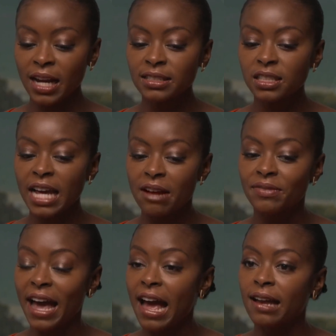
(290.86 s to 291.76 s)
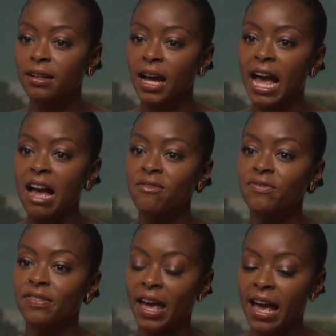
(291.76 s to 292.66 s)
just have that. I have
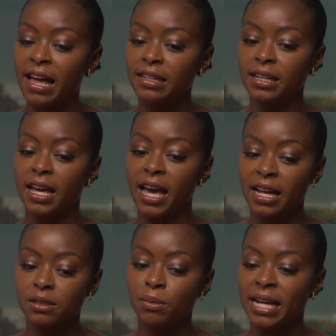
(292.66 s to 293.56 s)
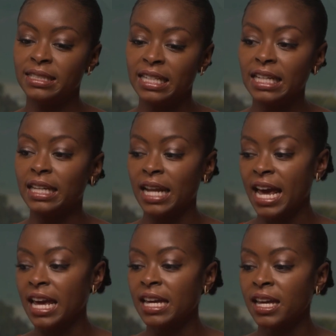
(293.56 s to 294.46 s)
that as my
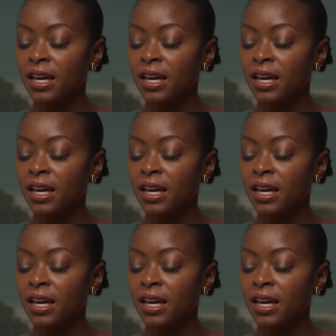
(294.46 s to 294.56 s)
DNA.